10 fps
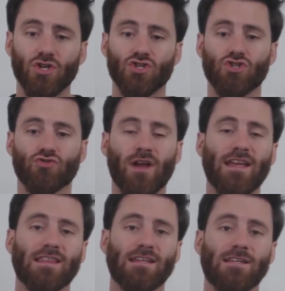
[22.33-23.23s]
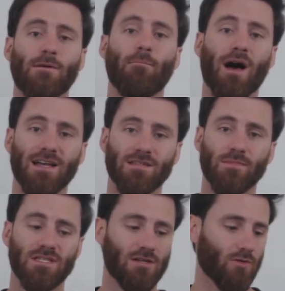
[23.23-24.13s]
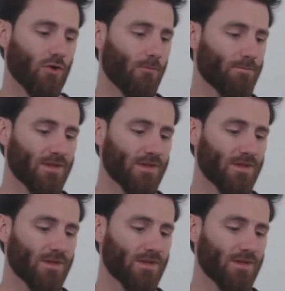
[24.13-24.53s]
strengthened composite material.